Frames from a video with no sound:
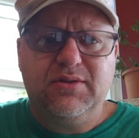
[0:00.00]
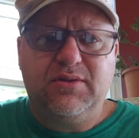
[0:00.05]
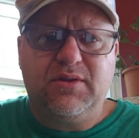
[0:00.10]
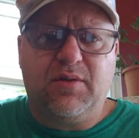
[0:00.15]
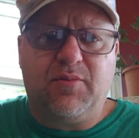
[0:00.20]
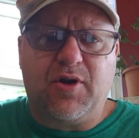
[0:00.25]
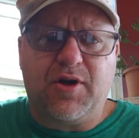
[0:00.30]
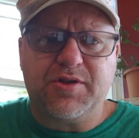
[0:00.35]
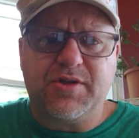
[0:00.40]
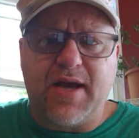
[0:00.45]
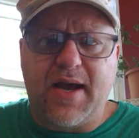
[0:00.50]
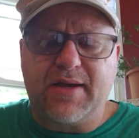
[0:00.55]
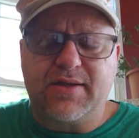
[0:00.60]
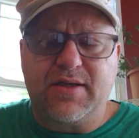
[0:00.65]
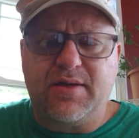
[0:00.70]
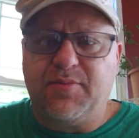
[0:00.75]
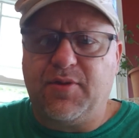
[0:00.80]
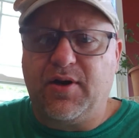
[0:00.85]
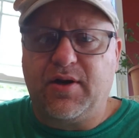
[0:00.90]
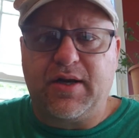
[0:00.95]
Lamar
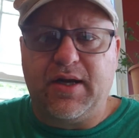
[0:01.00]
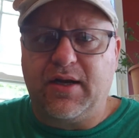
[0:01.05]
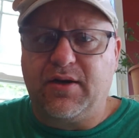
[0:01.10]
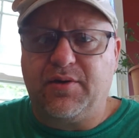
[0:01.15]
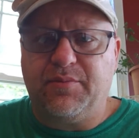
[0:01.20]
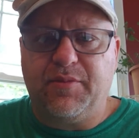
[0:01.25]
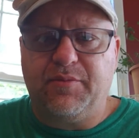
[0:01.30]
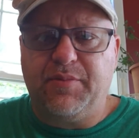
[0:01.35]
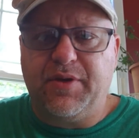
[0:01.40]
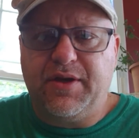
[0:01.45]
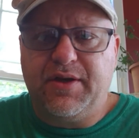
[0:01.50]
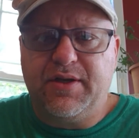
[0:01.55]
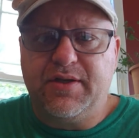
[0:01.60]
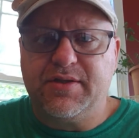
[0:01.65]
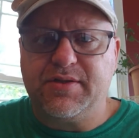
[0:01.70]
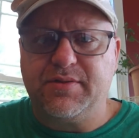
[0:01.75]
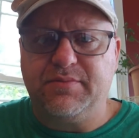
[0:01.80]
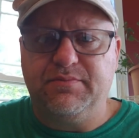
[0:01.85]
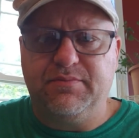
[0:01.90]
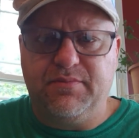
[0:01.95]
Jackson and Mark Ingram have been
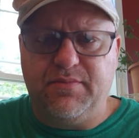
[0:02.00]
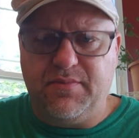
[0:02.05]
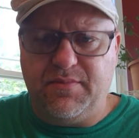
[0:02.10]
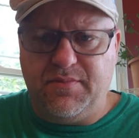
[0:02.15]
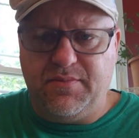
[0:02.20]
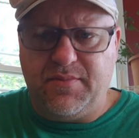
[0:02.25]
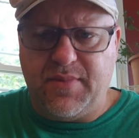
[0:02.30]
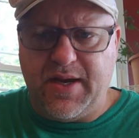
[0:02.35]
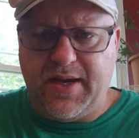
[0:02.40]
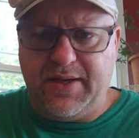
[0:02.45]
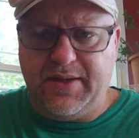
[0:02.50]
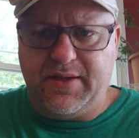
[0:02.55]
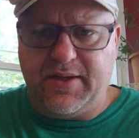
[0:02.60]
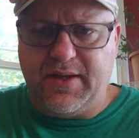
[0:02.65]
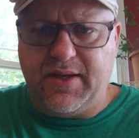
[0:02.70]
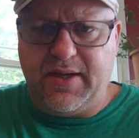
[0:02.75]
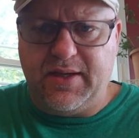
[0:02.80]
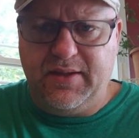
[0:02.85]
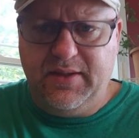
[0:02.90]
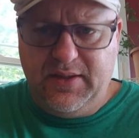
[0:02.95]
his main
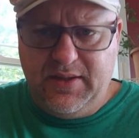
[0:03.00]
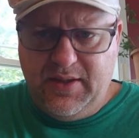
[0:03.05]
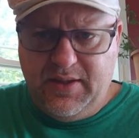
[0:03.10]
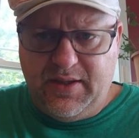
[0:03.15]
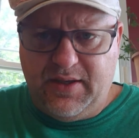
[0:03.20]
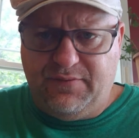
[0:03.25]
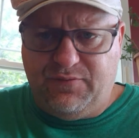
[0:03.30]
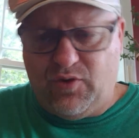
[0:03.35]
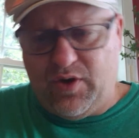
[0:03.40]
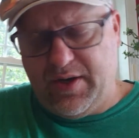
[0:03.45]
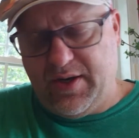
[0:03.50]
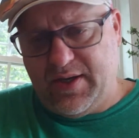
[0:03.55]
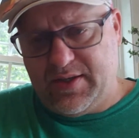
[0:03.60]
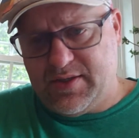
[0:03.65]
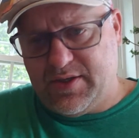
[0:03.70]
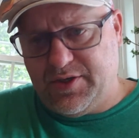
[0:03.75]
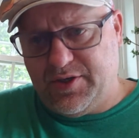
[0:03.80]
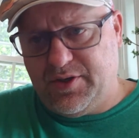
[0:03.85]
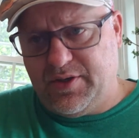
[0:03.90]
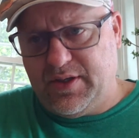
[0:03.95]
thing. If one
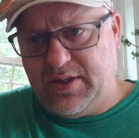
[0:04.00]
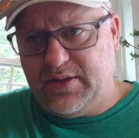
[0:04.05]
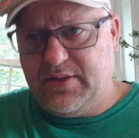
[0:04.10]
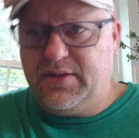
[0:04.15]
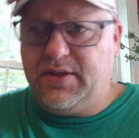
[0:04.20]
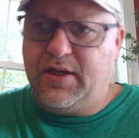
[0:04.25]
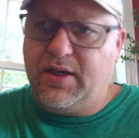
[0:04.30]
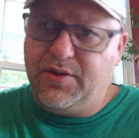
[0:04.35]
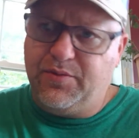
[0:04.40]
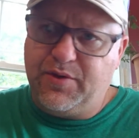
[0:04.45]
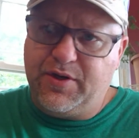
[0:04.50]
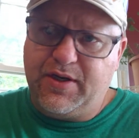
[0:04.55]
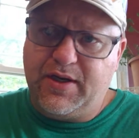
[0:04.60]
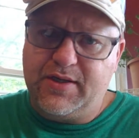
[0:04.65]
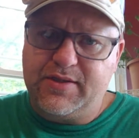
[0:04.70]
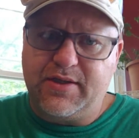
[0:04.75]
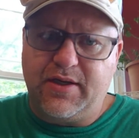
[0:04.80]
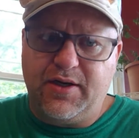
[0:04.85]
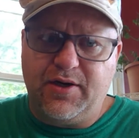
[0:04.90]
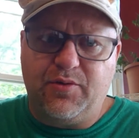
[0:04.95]
doesn't do it, the other one
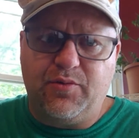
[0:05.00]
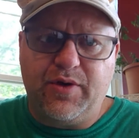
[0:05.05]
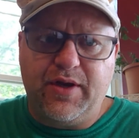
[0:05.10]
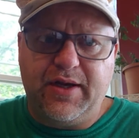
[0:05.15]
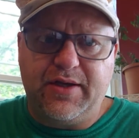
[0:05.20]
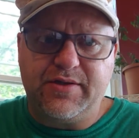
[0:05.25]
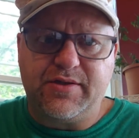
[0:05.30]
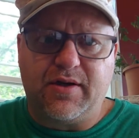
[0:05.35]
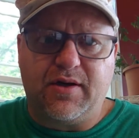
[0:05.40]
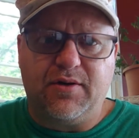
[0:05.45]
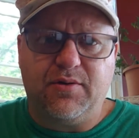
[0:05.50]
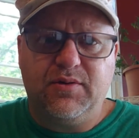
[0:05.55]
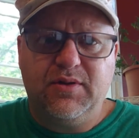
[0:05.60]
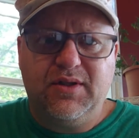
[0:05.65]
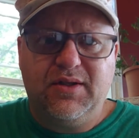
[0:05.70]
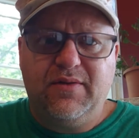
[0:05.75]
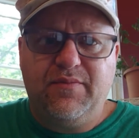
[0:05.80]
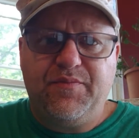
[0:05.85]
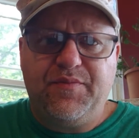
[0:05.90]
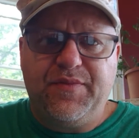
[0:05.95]
does it in a week.
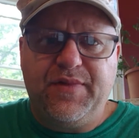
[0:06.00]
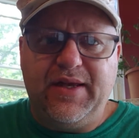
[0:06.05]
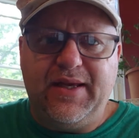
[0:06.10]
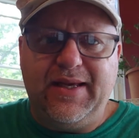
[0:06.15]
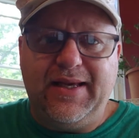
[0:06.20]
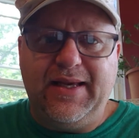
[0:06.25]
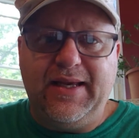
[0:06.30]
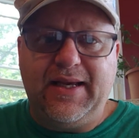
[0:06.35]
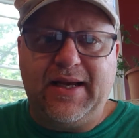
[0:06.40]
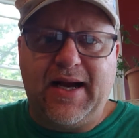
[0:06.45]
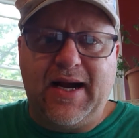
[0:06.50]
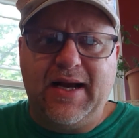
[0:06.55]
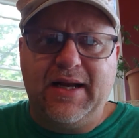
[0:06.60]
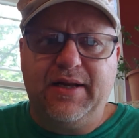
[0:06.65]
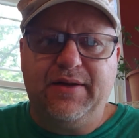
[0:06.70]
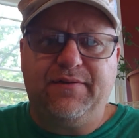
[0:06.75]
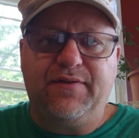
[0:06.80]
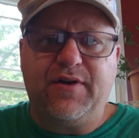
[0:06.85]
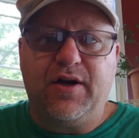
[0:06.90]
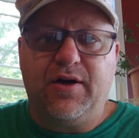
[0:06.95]
So he
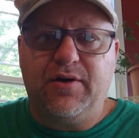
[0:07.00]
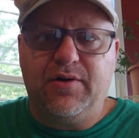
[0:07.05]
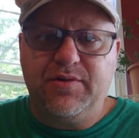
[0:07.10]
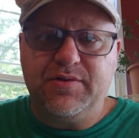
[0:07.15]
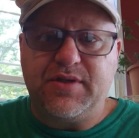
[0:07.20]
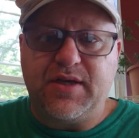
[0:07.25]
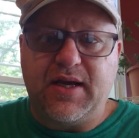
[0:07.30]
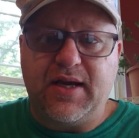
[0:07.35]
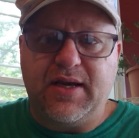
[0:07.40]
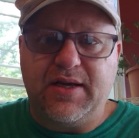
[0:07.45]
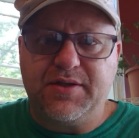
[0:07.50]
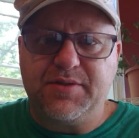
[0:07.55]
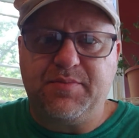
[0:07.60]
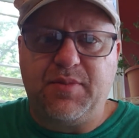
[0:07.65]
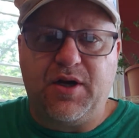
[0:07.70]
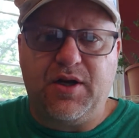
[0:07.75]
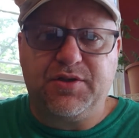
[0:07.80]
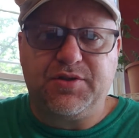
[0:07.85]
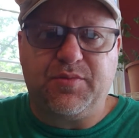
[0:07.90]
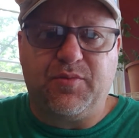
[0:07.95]
kind of goes as
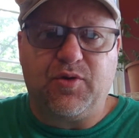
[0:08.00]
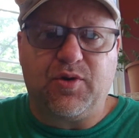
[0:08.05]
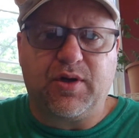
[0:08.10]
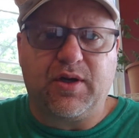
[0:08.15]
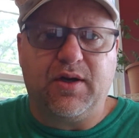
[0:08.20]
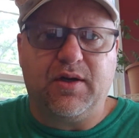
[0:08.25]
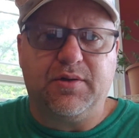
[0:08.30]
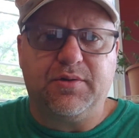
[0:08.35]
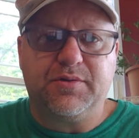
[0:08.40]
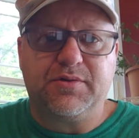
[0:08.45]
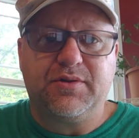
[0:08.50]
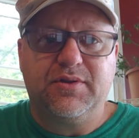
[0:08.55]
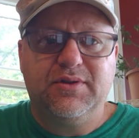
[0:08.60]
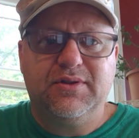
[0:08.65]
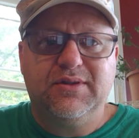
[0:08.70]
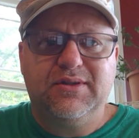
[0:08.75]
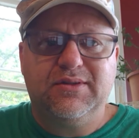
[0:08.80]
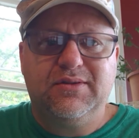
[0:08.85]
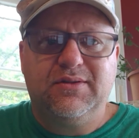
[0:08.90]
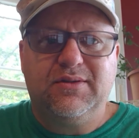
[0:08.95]
Baltimore
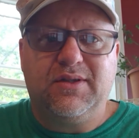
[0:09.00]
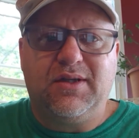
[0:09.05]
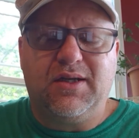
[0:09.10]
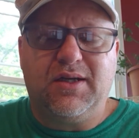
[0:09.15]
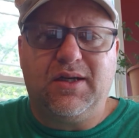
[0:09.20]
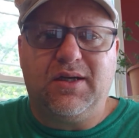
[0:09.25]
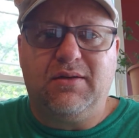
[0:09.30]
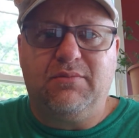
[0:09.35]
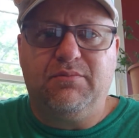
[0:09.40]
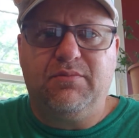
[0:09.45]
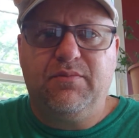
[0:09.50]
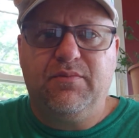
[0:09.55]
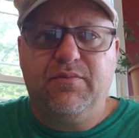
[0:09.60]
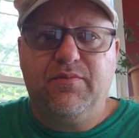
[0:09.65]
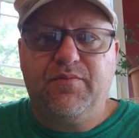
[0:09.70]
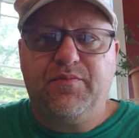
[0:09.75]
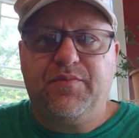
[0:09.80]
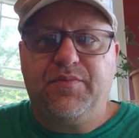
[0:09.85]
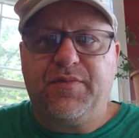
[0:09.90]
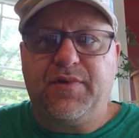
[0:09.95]
goes.
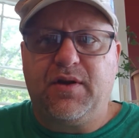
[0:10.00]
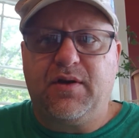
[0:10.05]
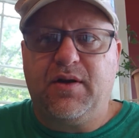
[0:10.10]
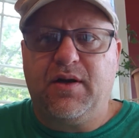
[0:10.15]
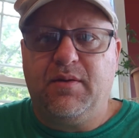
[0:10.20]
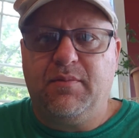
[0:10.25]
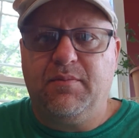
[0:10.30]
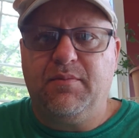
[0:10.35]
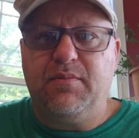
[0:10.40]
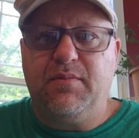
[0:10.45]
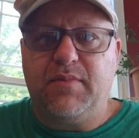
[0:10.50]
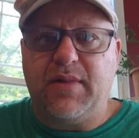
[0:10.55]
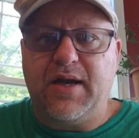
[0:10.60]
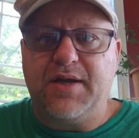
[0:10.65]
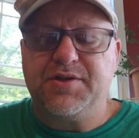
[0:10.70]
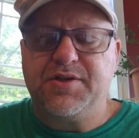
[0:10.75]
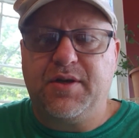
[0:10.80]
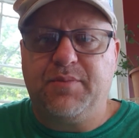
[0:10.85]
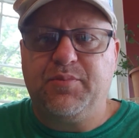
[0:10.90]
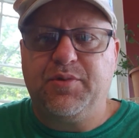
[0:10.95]
They're in a
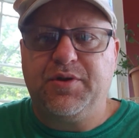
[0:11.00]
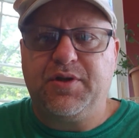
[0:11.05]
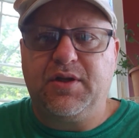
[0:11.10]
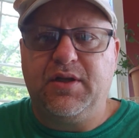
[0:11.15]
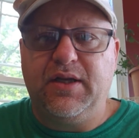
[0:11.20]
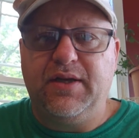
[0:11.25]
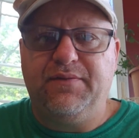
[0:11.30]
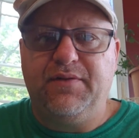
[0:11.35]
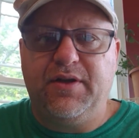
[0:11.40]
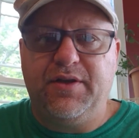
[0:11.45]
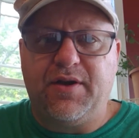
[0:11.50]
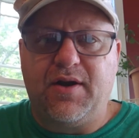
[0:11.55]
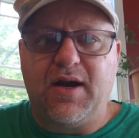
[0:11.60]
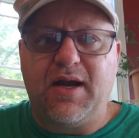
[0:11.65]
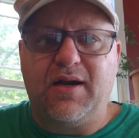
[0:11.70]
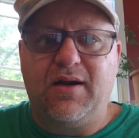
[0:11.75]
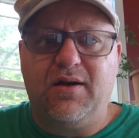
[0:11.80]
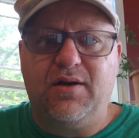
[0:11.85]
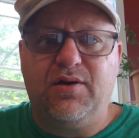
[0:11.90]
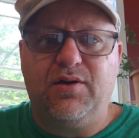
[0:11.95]
matchup with Cleveland. They're
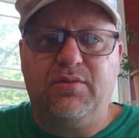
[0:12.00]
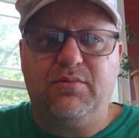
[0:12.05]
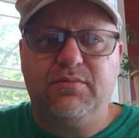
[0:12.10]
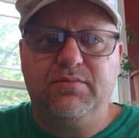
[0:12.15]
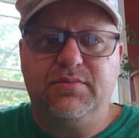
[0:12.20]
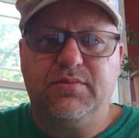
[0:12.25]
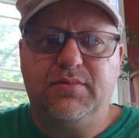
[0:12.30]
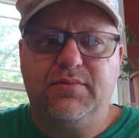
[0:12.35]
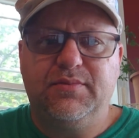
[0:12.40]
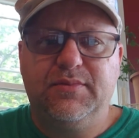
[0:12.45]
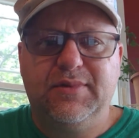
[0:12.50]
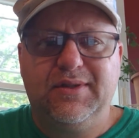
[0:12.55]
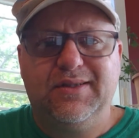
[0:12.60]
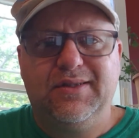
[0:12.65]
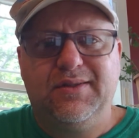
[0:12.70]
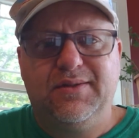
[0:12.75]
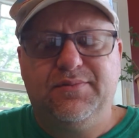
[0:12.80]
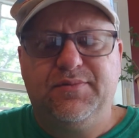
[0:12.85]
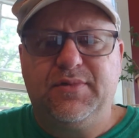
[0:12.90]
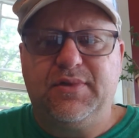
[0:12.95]
at home.
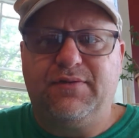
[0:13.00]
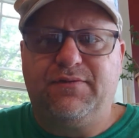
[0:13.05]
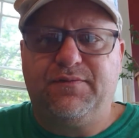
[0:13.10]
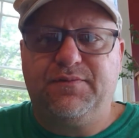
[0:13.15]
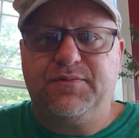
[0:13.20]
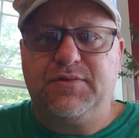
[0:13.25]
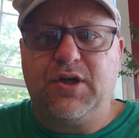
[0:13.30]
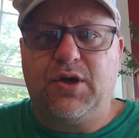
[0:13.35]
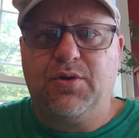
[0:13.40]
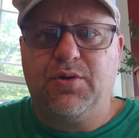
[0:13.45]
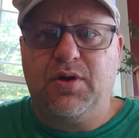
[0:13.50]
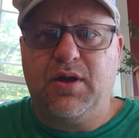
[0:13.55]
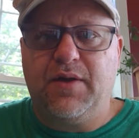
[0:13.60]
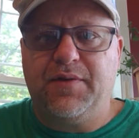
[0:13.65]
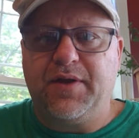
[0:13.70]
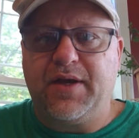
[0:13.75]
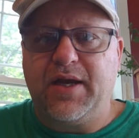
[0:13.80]
The total on the